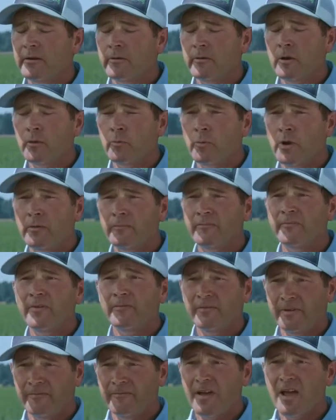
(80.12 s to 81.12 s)
at around
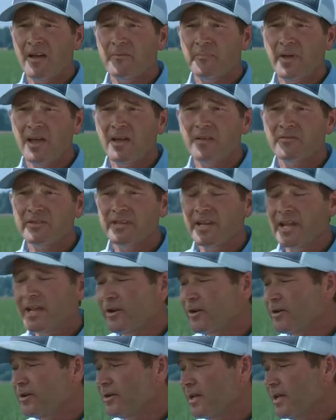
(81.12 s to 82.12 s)
55 pounds an
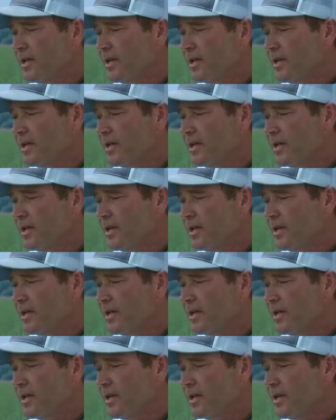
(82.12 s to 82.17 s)
acre